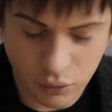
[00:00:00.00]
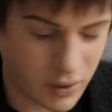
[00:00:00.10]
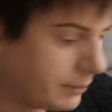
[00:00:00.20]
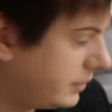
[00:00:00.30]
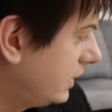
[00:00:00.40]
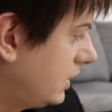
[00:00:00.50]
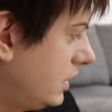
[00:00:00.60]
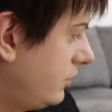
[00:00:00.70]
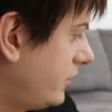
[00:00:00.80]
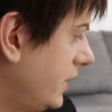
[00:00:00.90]

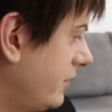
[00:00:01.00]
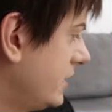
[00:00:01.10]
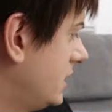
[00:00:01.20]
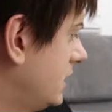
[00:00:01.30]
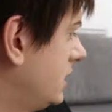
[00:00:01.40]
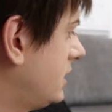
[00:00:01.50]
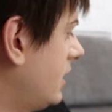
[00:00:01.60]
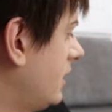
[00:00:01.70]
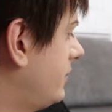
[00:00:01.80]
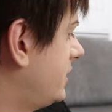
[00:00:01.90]
Replica fragrances.
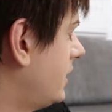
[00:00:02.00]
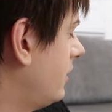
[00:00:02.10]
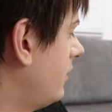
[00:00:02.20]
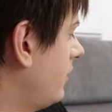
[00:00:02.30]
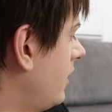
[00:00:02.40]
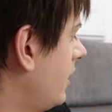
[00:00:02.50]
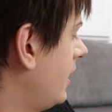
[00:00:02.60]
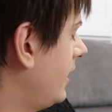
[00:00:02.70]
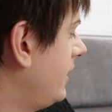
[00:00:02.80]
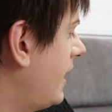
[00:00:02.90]
So
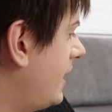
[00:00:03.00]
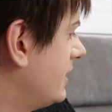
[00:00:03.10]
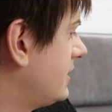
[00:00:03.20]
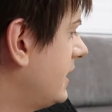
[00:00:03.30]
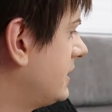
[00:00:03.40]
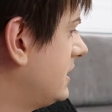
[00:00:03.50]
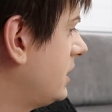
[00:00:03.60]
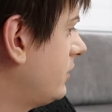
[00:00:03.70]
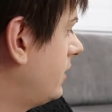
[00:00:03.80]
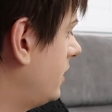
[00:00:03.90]
yes, that's
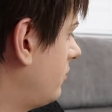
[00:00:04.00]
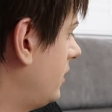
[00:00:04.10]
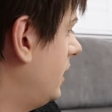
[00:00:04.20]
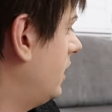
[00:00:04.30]
another one I really